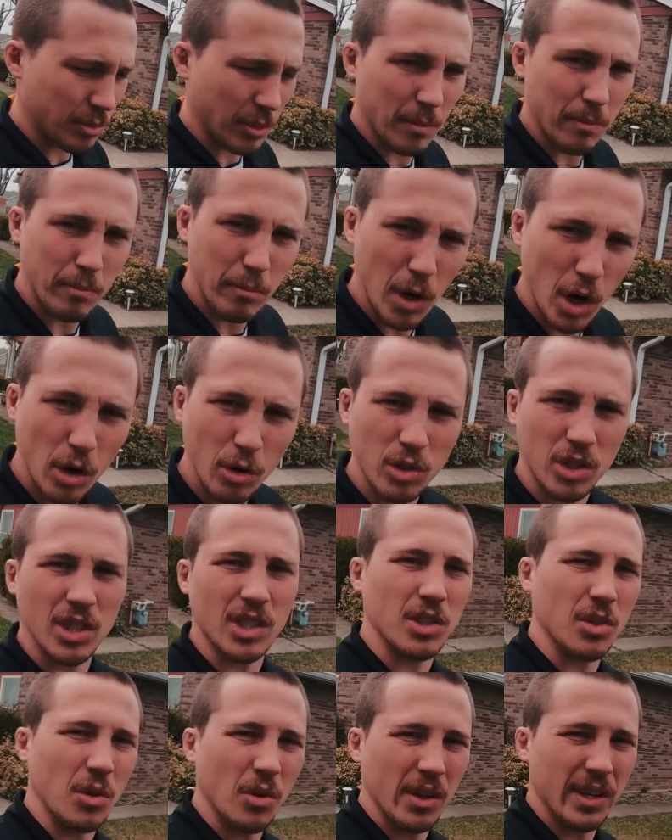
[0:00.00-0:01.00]
but most
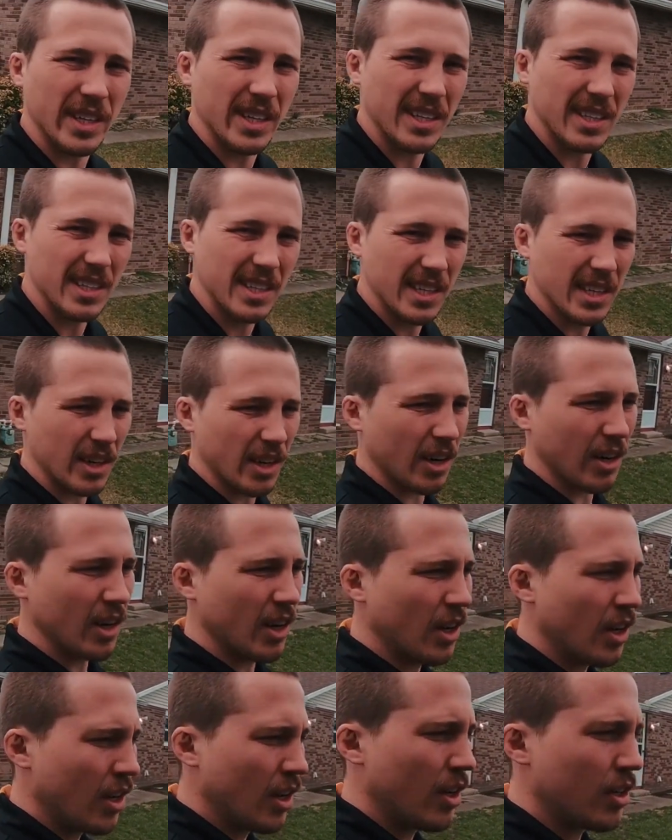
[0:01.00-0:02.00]
is only a year.
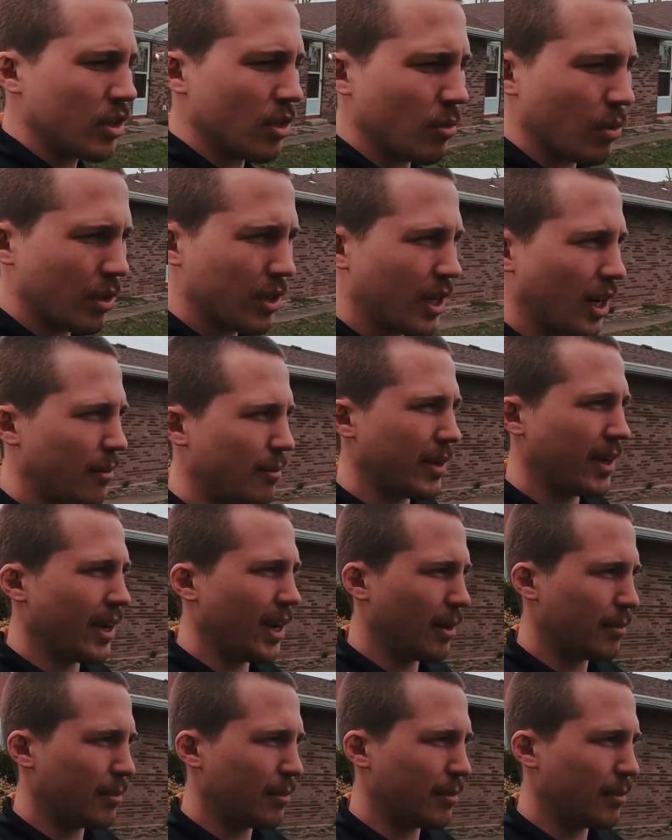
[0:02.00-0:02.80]
So we're coming